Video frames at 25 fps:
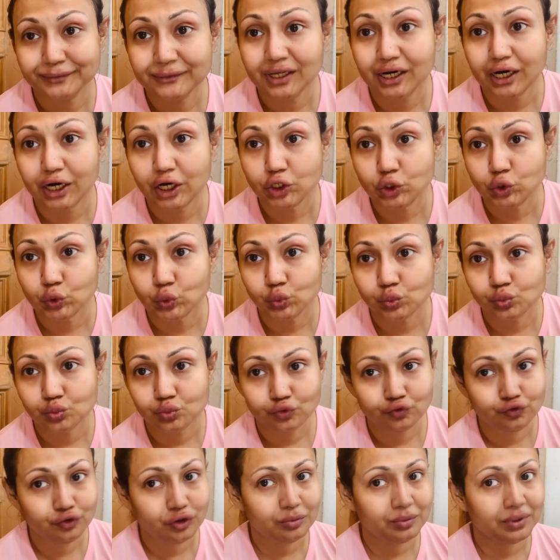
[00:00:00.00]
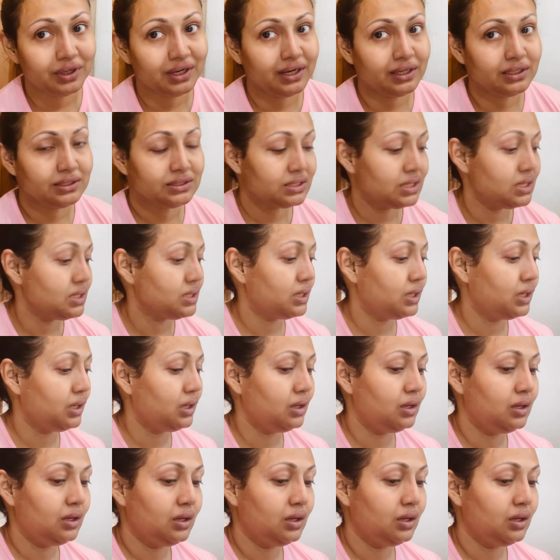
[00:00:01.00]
I do for my skincare.